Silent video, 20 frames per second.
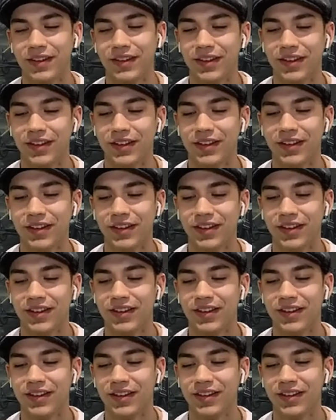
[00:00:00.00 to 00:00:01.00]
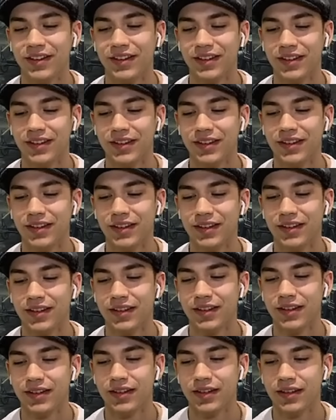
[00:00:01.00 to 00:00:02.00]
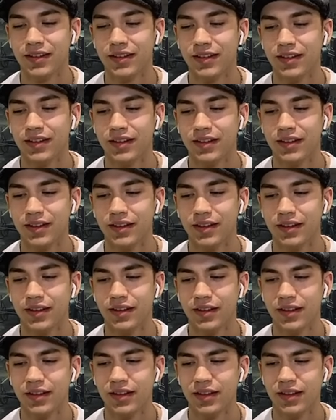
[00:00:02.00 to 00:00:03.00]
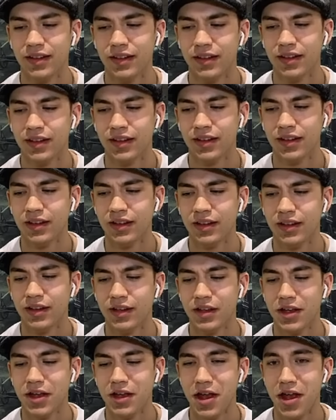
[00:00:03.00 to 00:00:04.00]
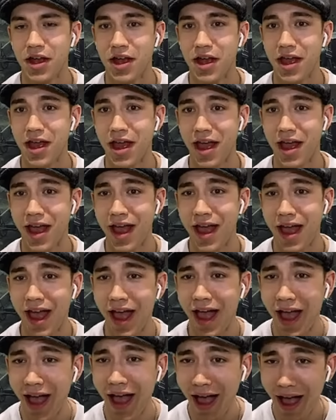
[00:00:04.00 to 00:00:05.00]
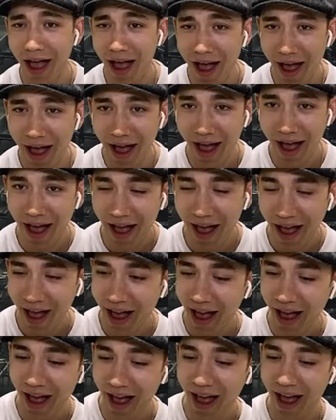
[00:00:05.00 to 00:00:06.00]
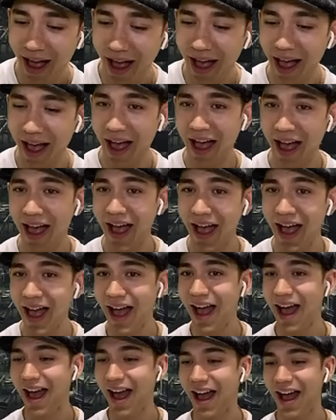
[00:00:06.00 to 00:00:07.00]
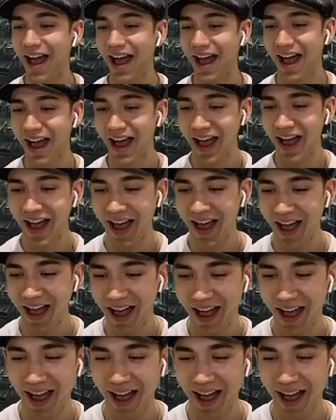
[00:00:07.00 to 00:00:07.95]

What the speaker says: (silent)